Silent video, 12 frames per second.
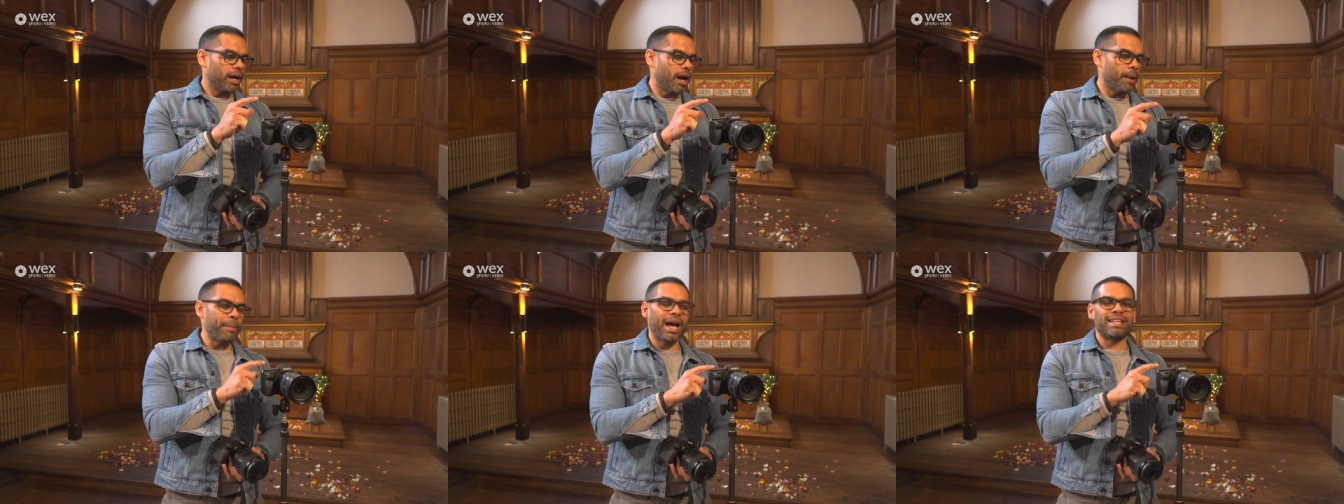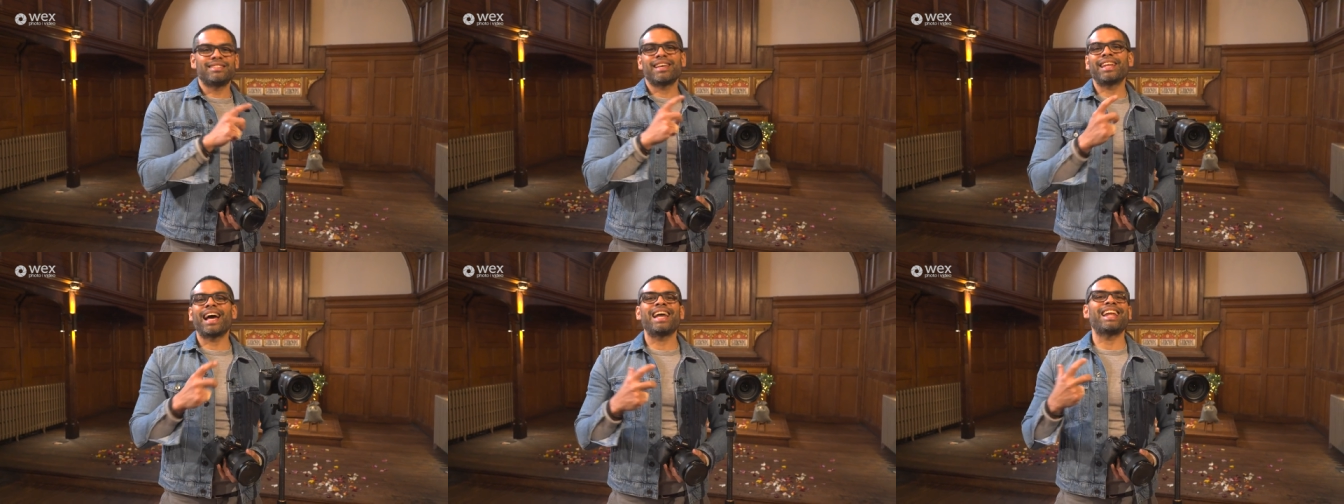um, and
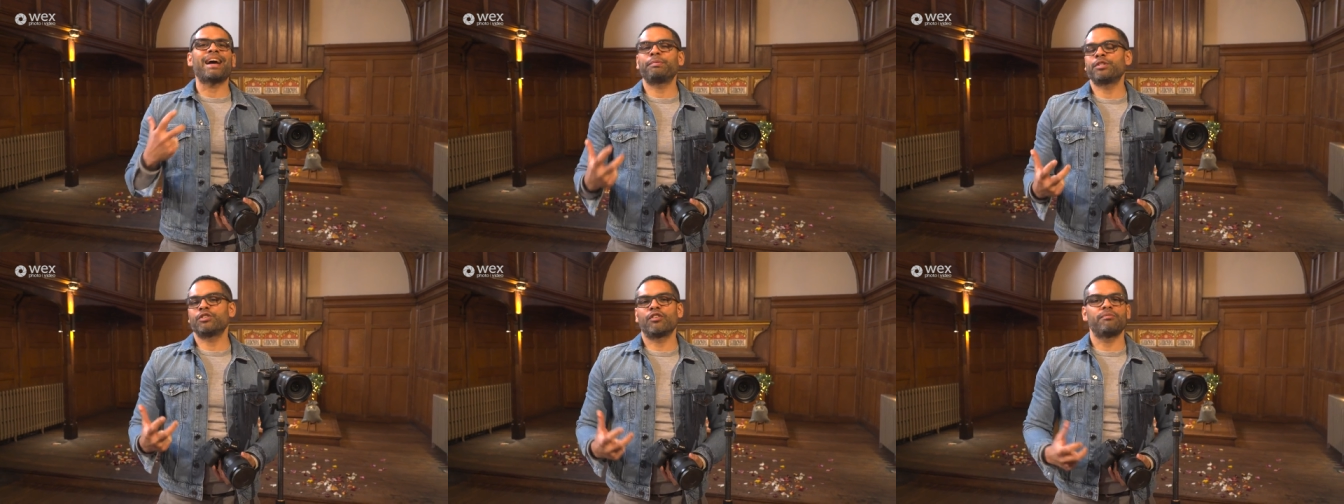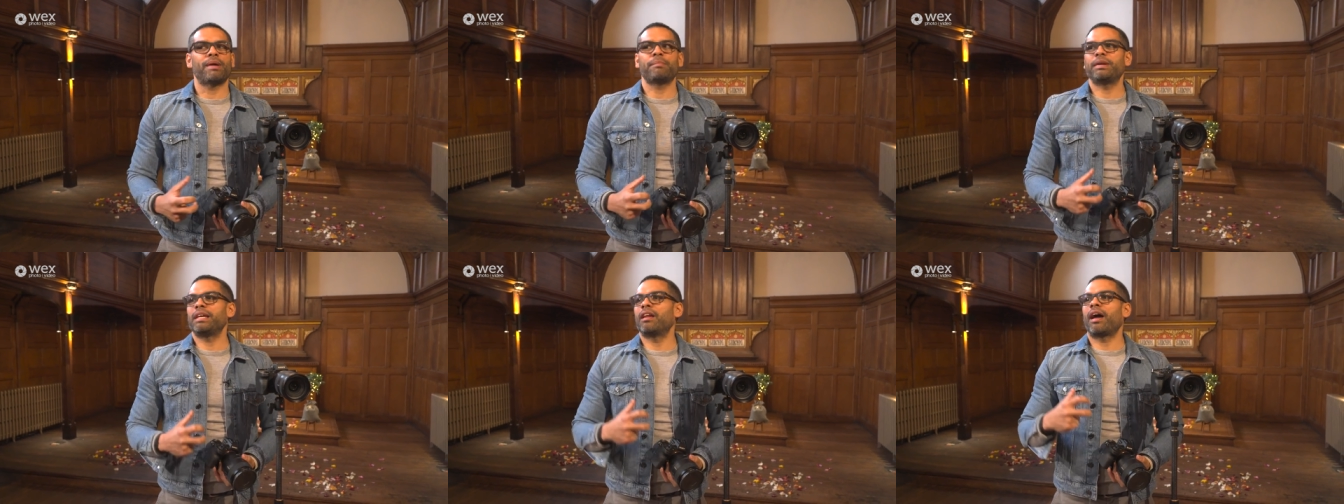set it at an aperture of
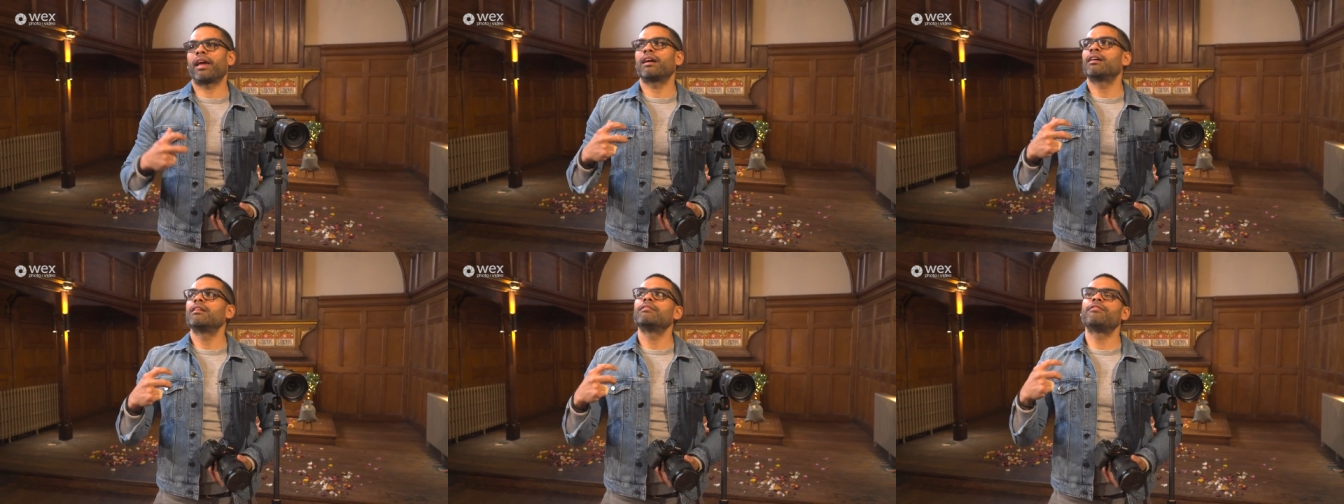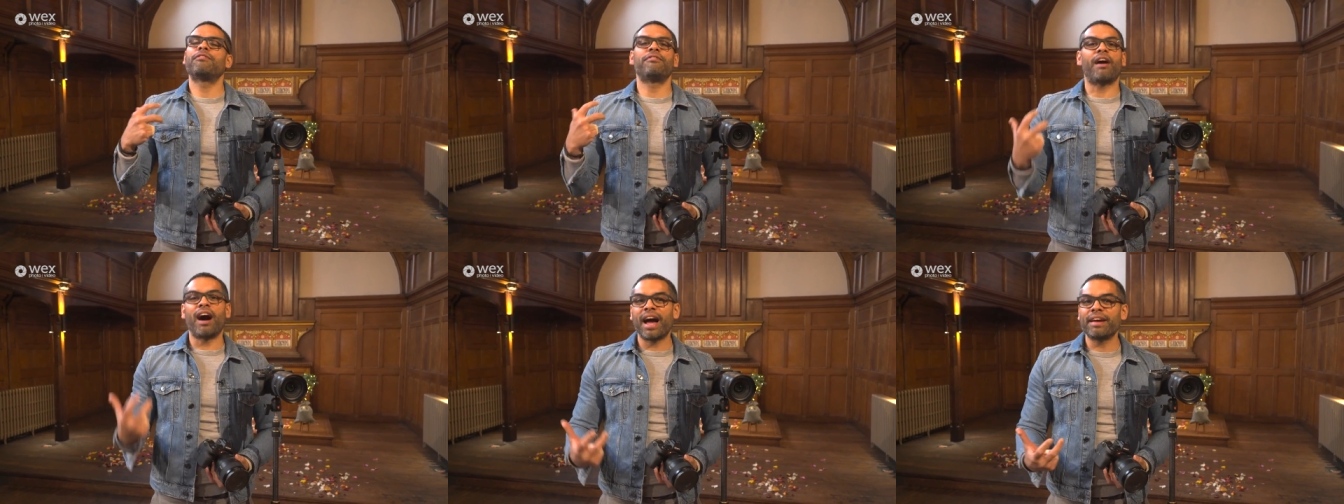maybe like
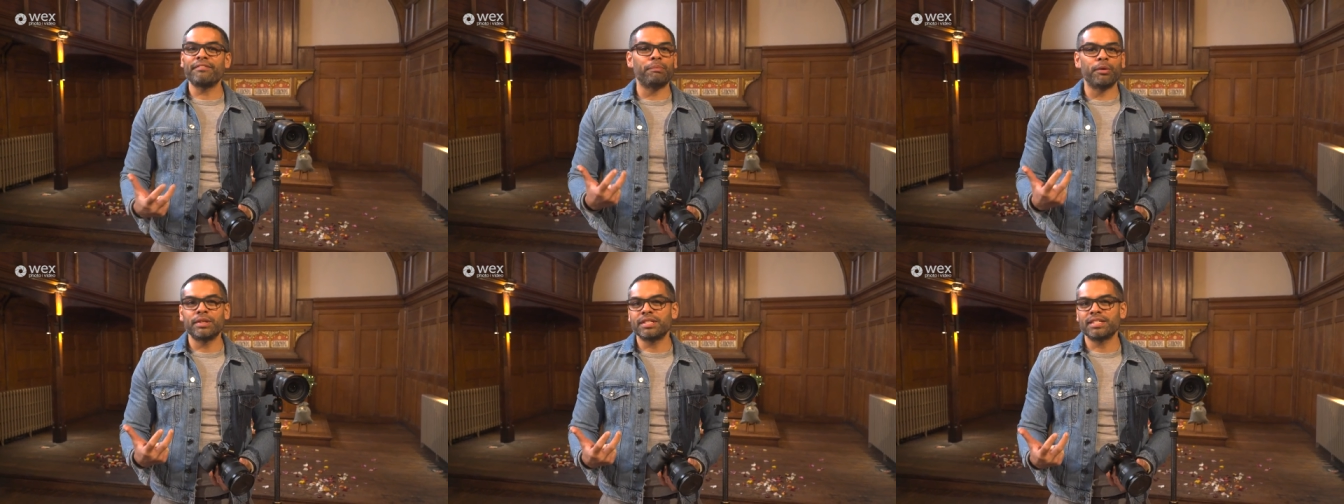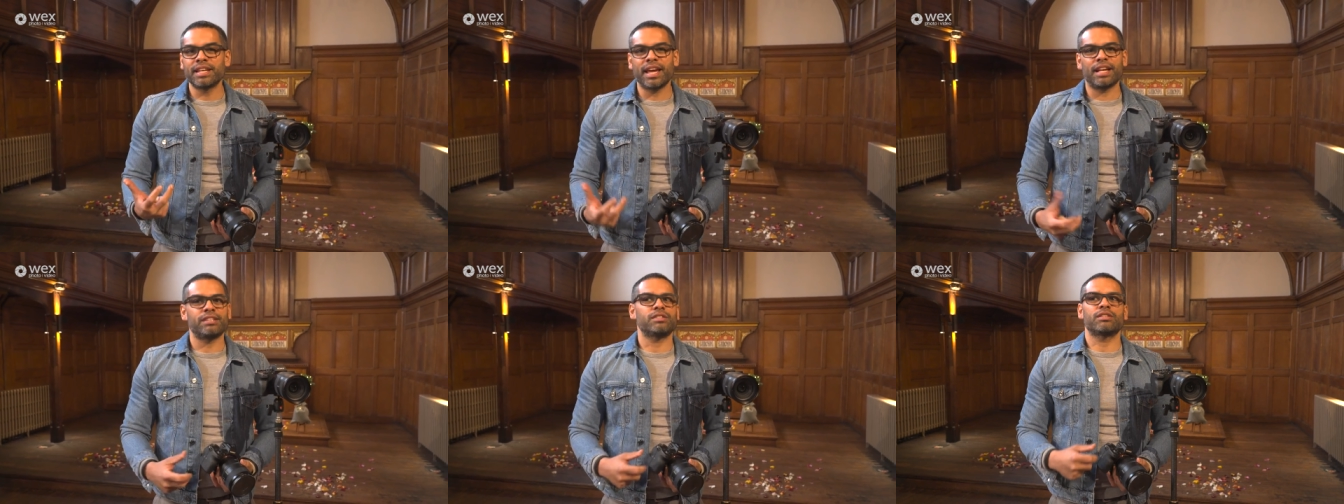
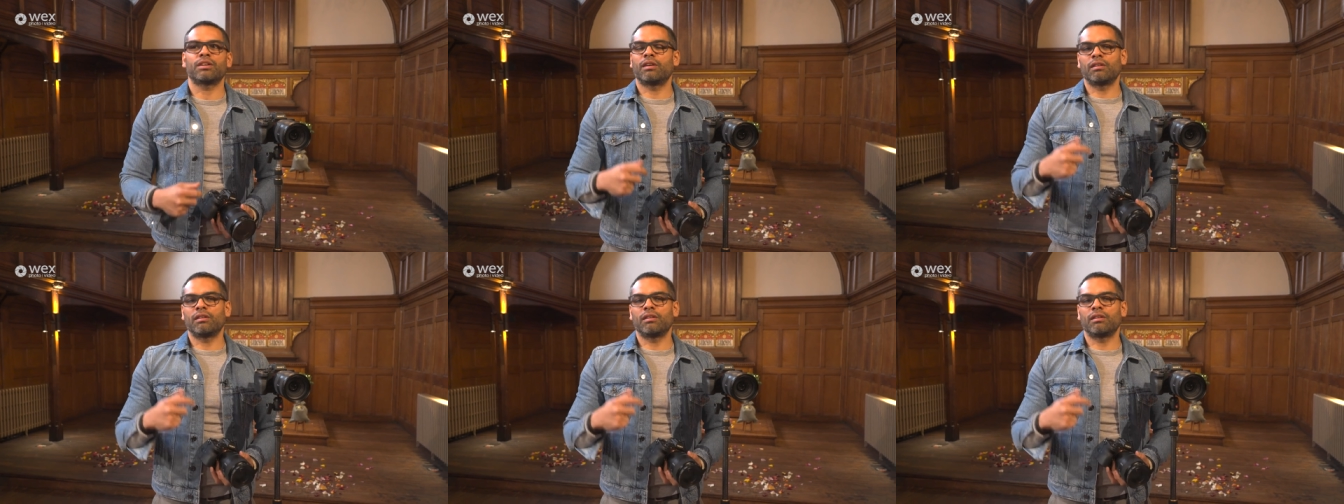5.6,